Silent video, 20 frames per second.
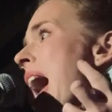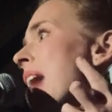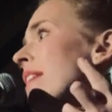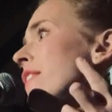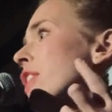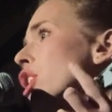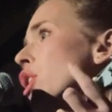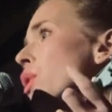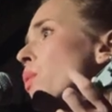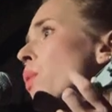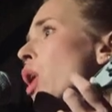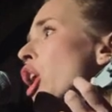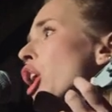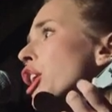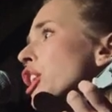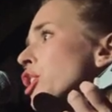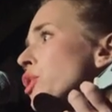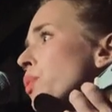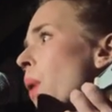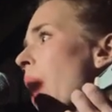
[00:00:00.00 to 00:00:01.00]
ever
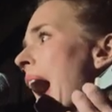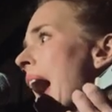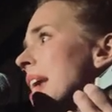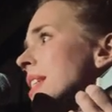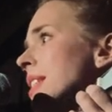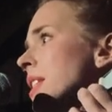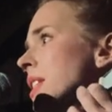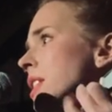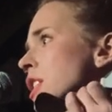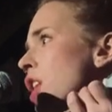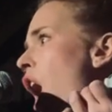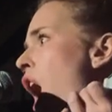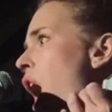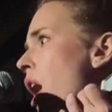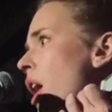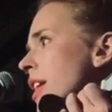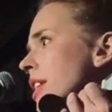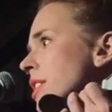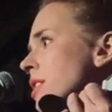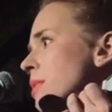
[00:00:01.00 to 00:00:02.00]
worked twice as
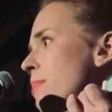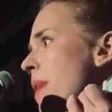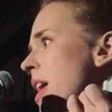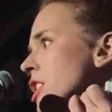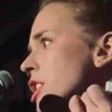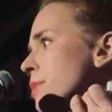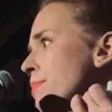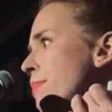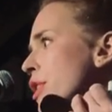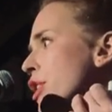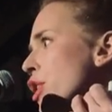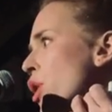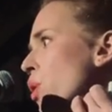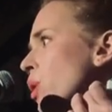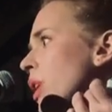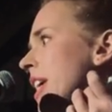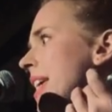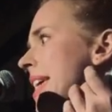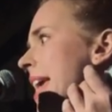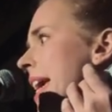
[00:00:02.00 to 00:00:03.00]
hard as much but
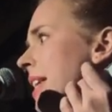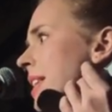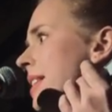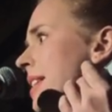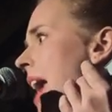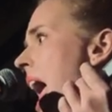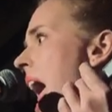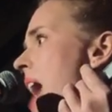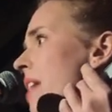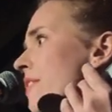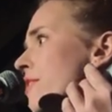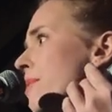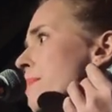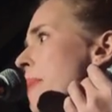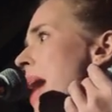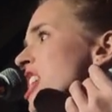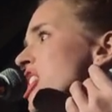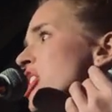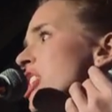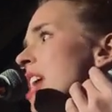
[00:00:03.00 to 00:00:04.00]
only get half
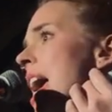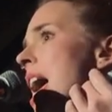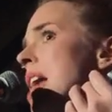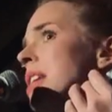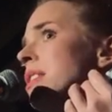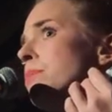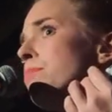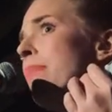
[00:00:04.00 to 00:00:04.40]
much as